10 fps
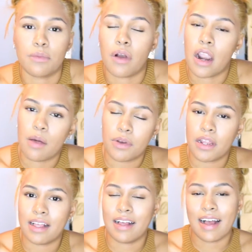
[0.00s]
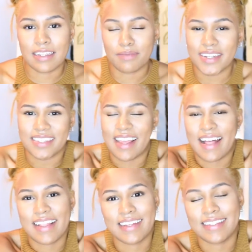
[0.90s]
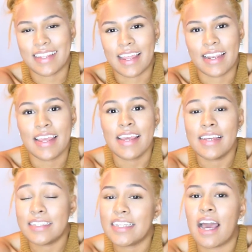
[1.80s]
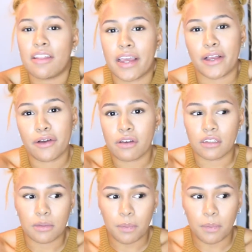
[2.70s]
I'm gonna ask my stylist and see how that goes.